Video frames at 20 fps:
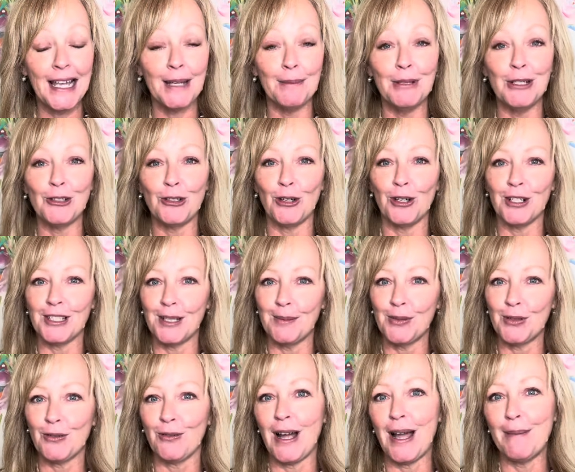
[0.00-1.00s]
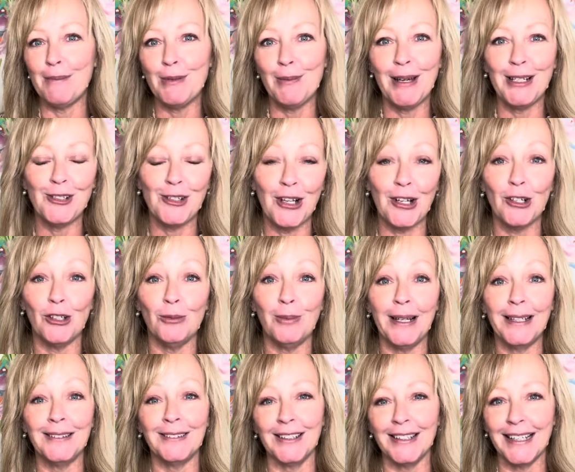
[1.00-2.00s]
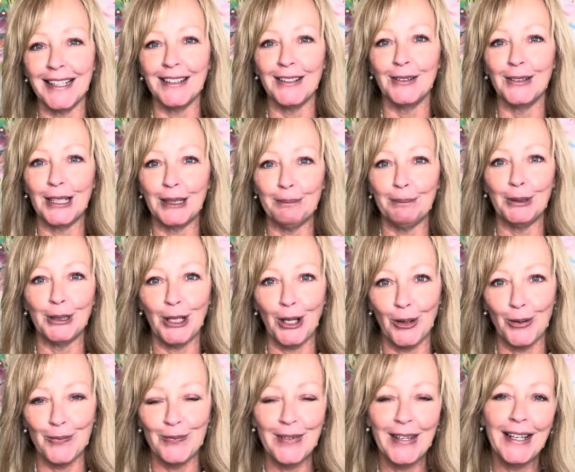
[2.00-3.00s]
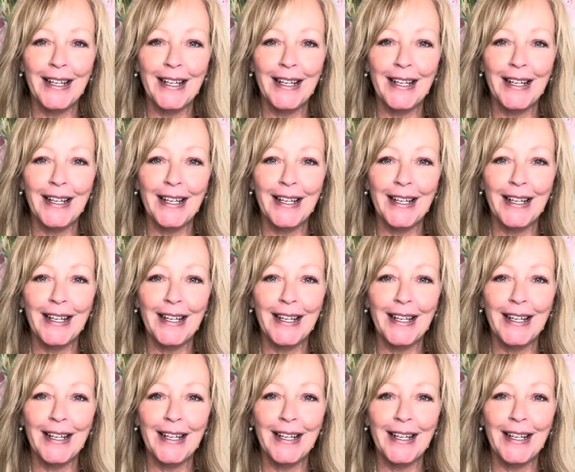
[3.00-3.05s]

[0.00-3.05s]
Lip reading: be sure to subscribe to my channel by clicking the link below.